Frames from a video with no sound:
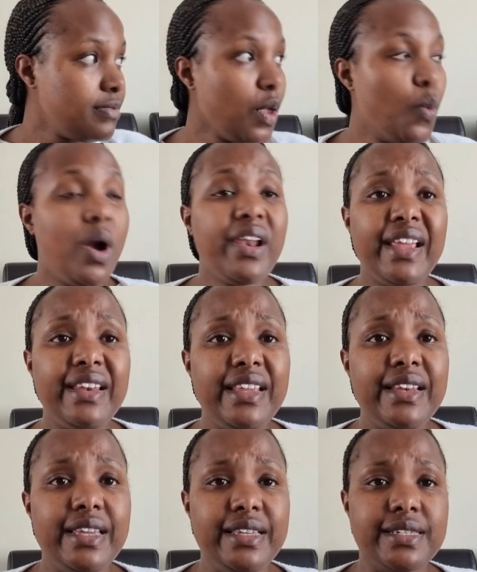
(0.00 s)
what I
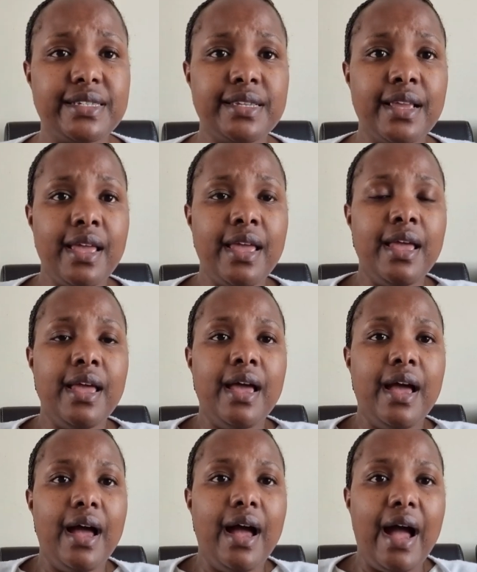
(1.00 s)
did is
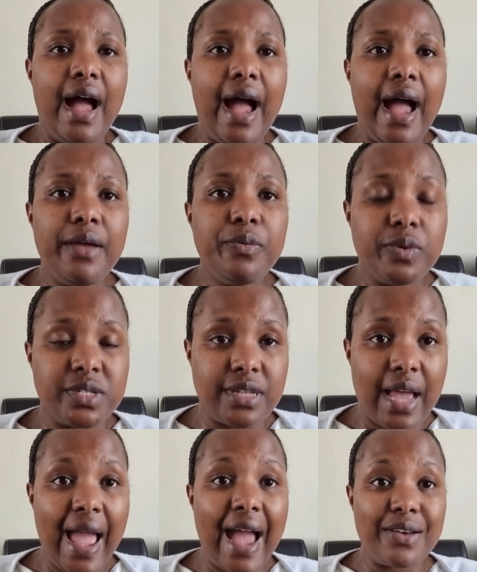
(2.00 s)
I
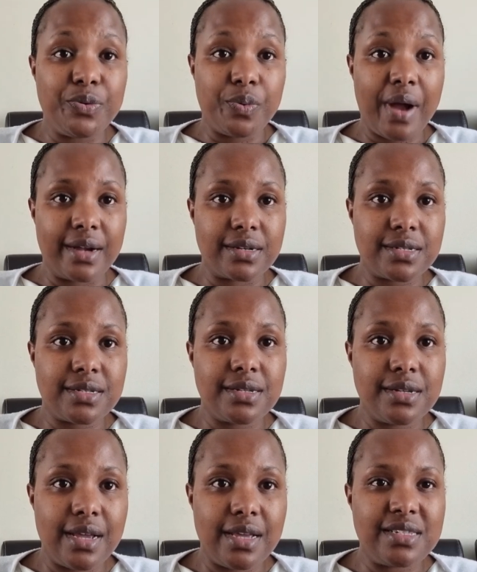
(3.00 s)
had worked
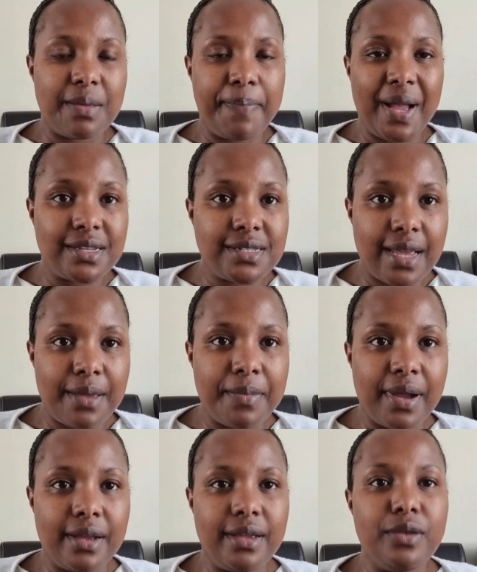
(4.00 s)
as a
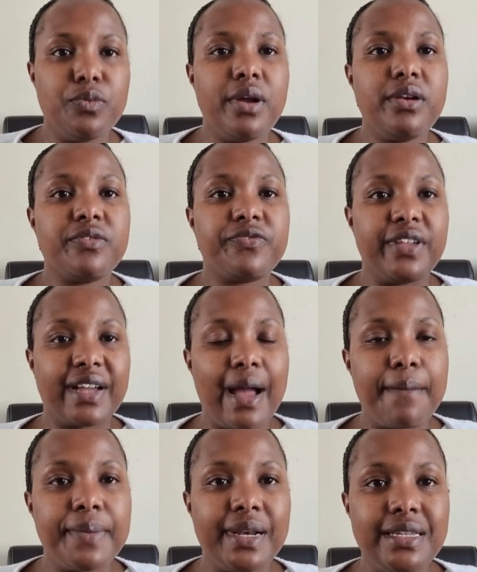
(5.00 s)
part-timer in one of the
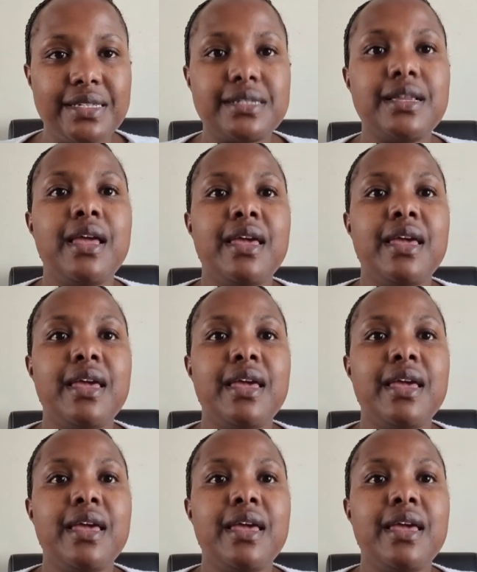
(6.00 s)
companies.